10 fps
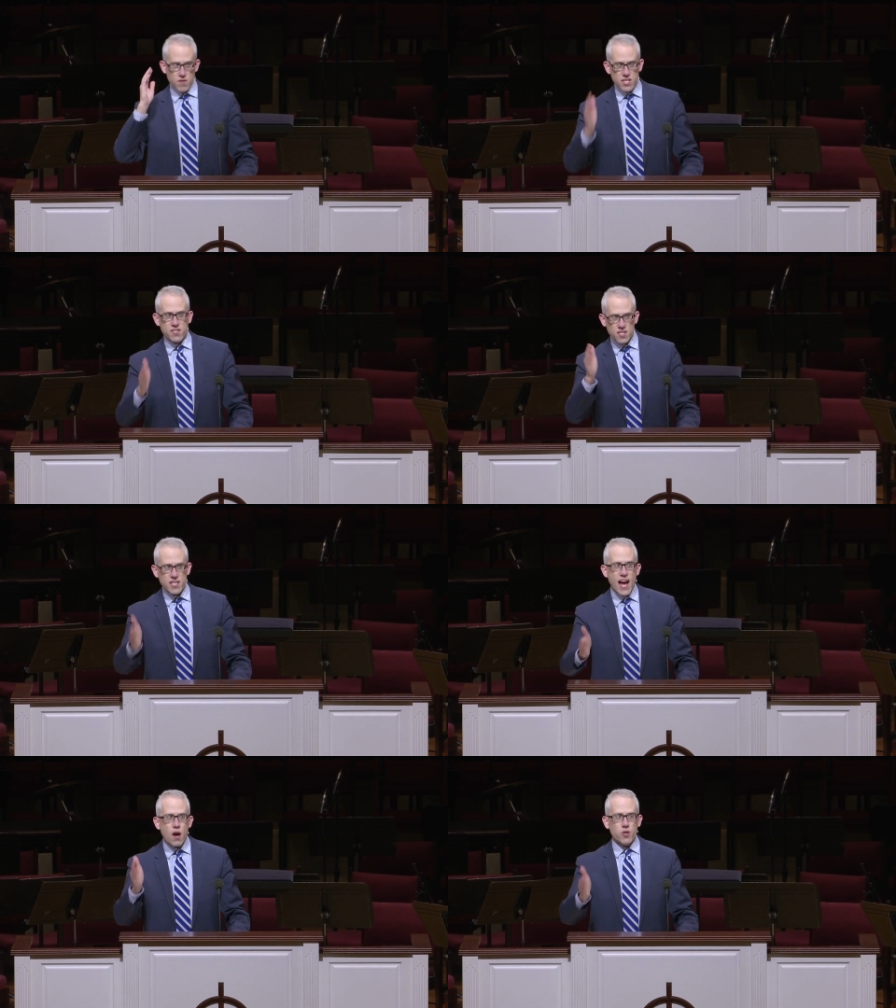This is
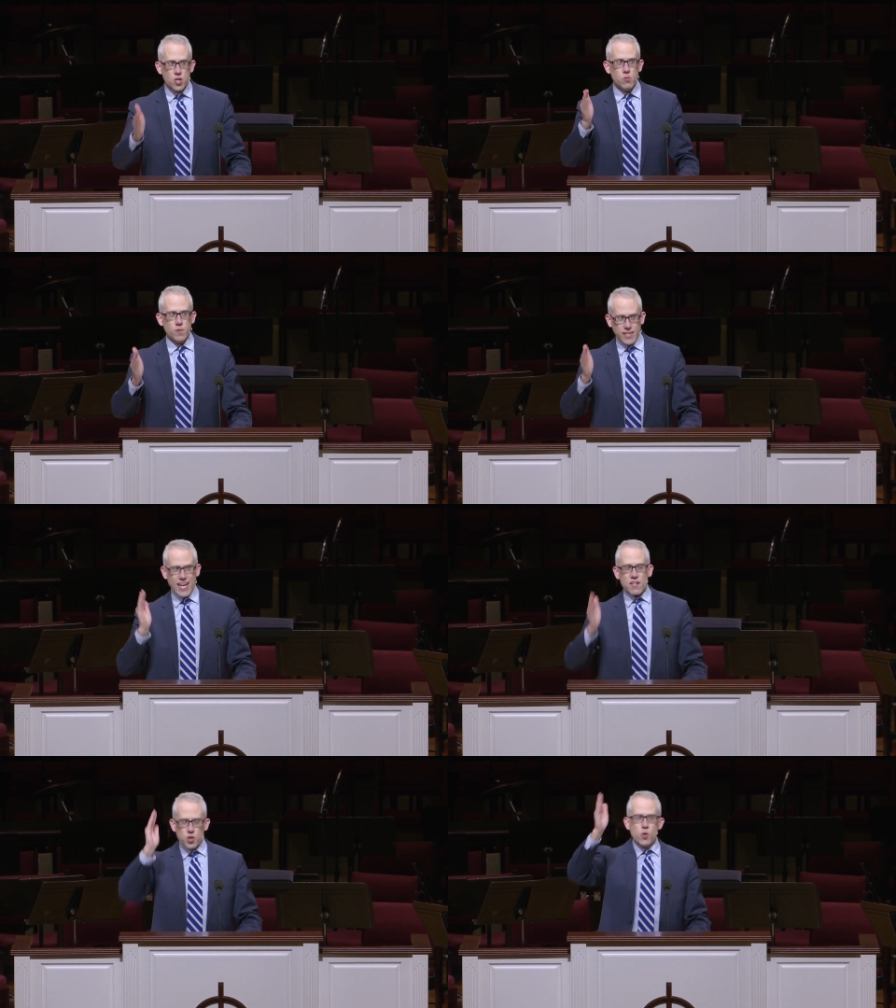how you
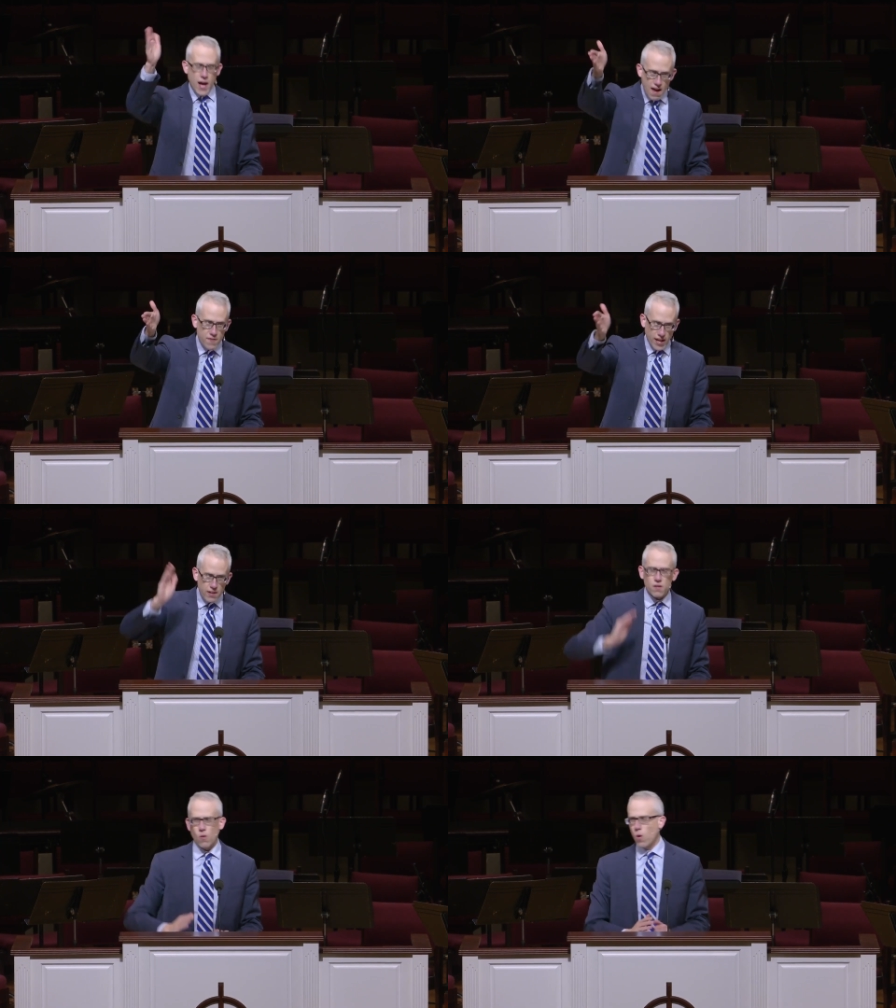get to
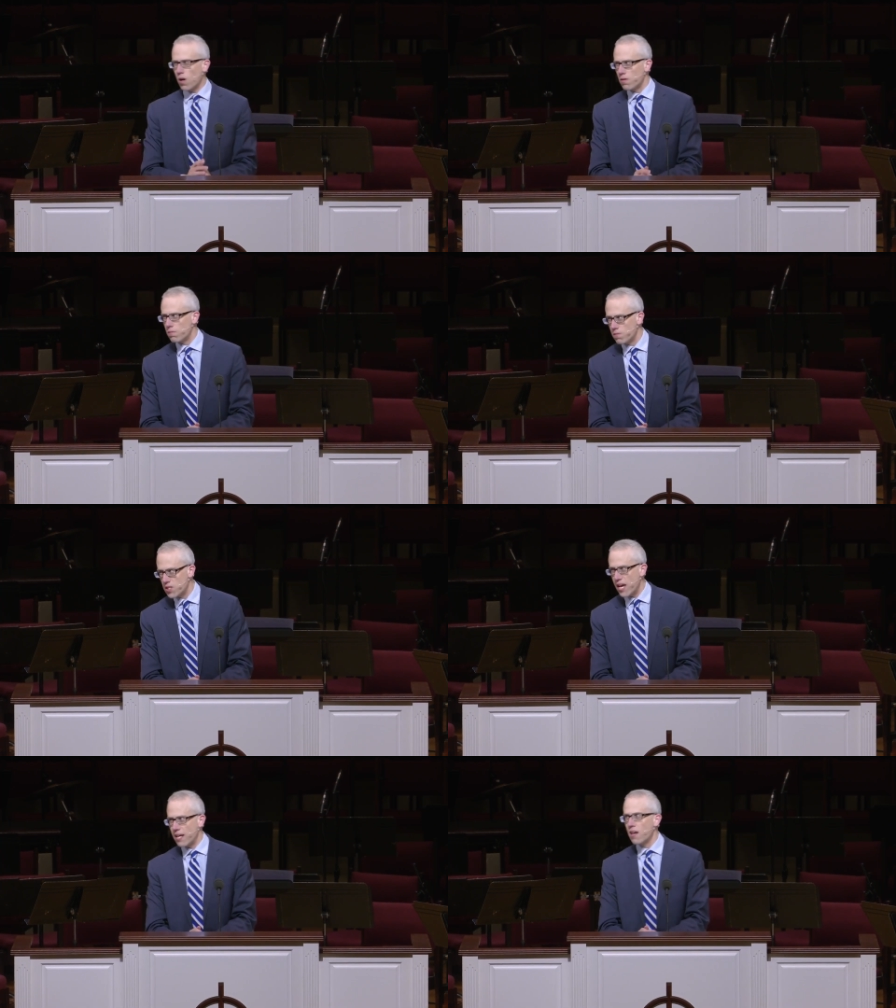heaven, or
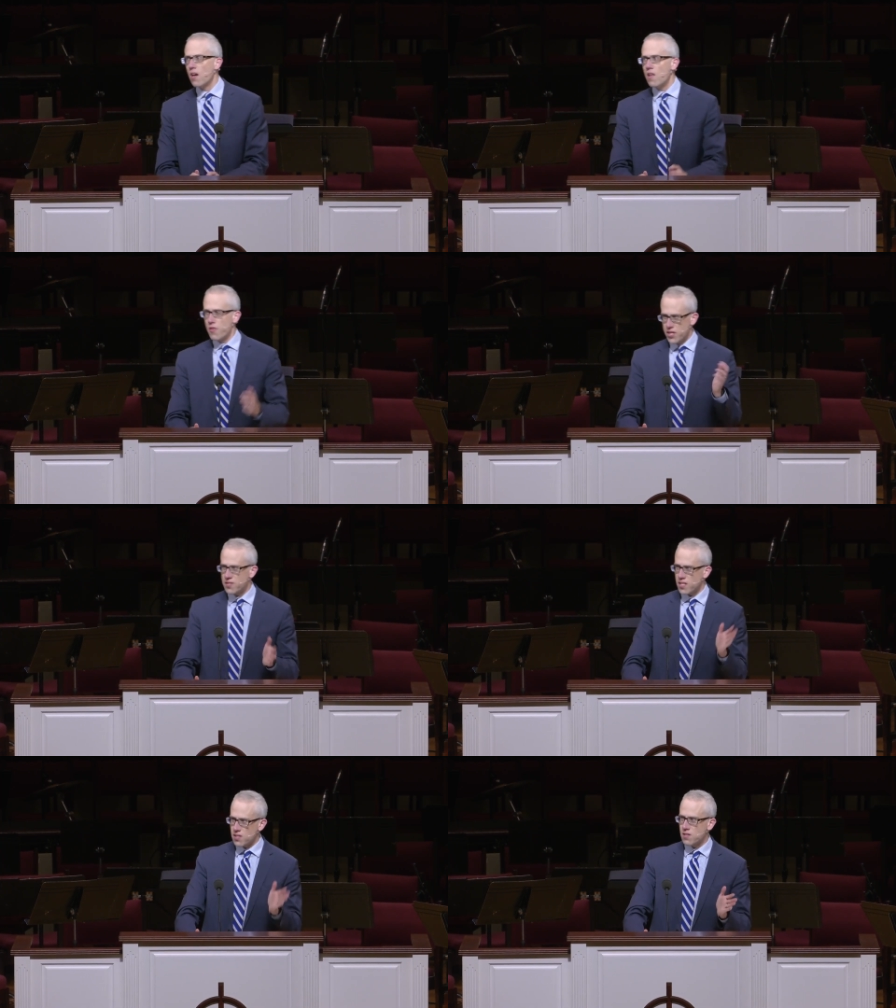saying,
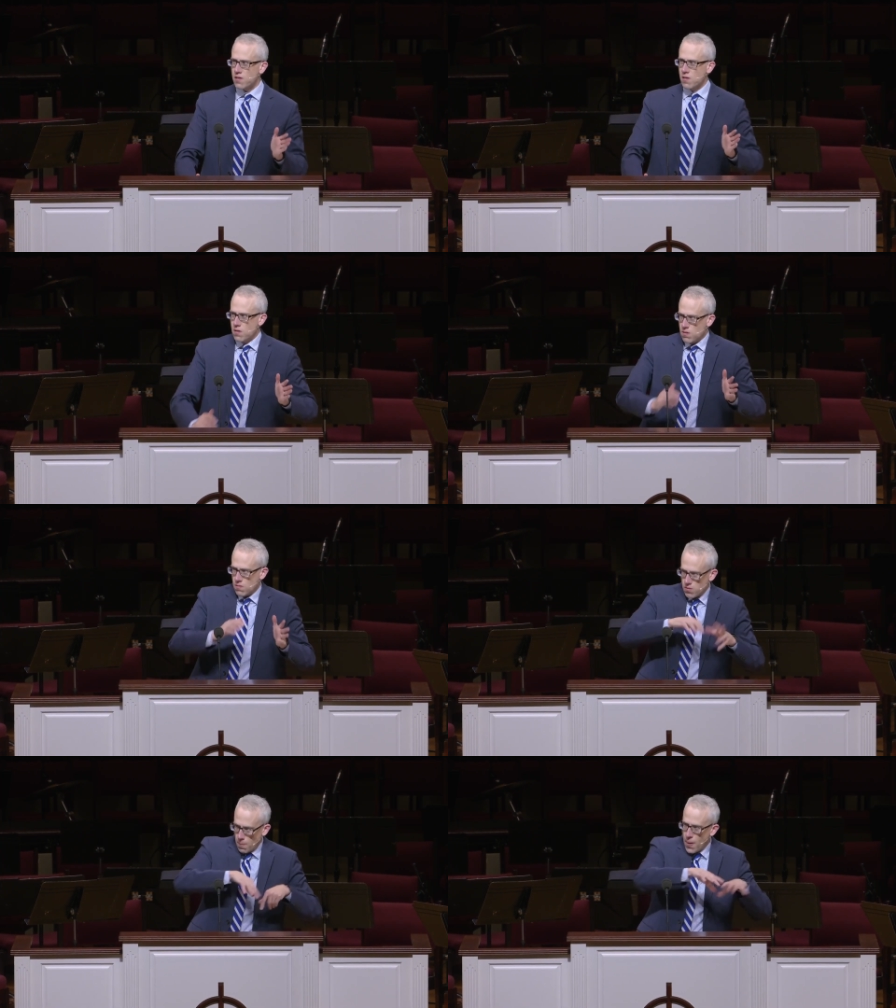This is
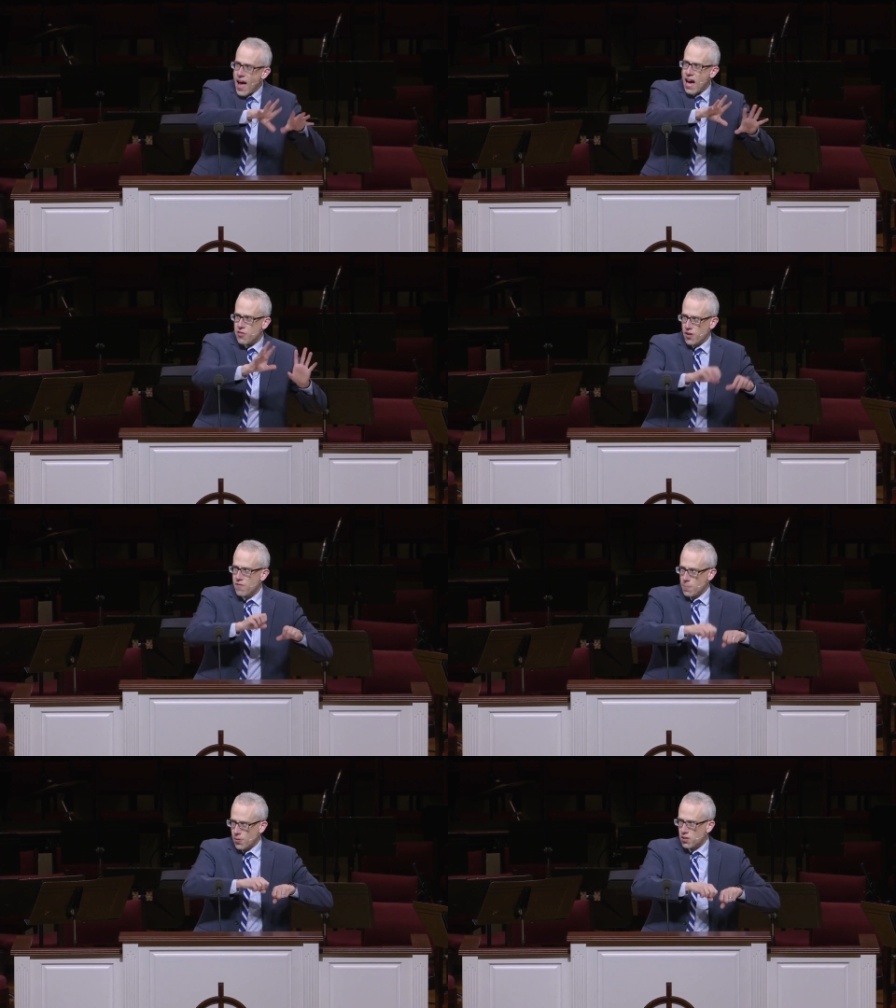the path of
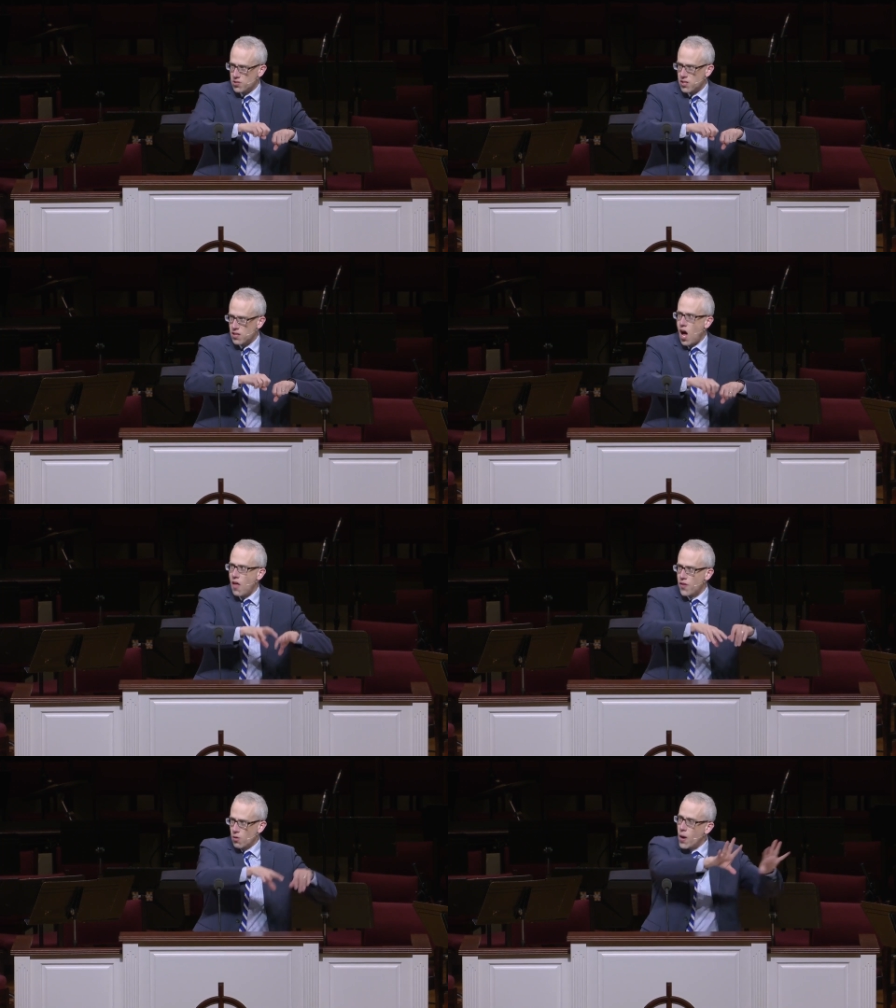the person
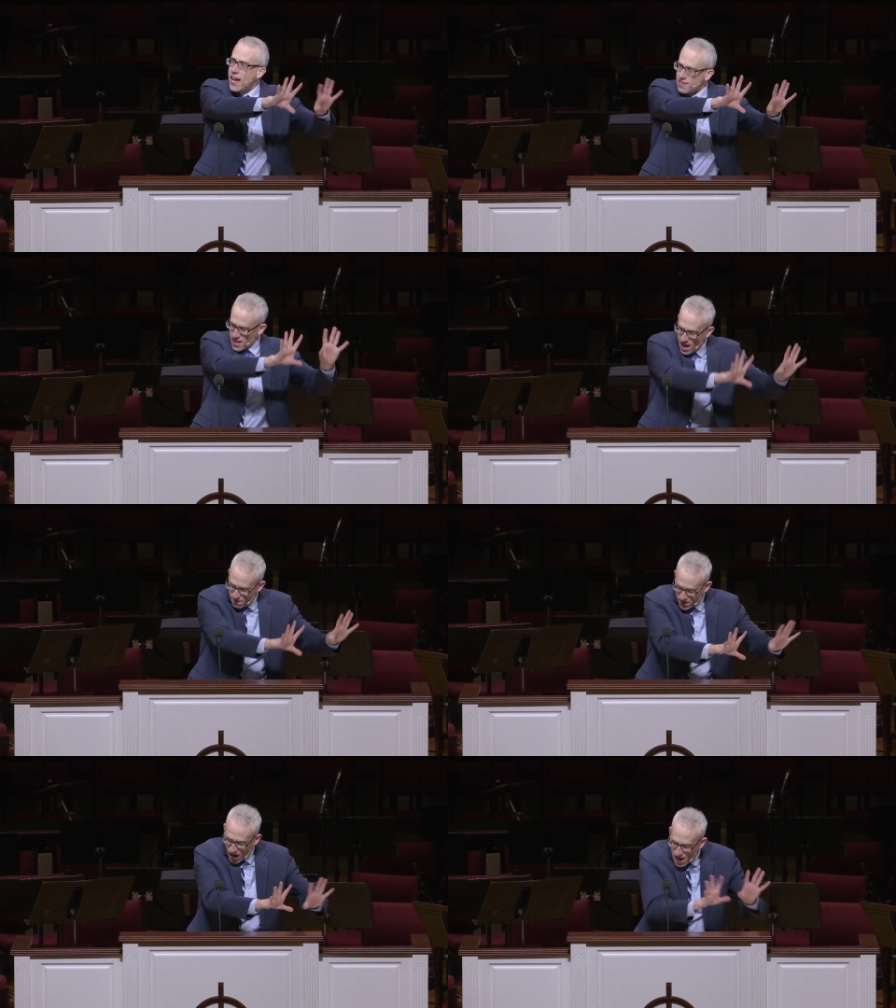on their way to heaven.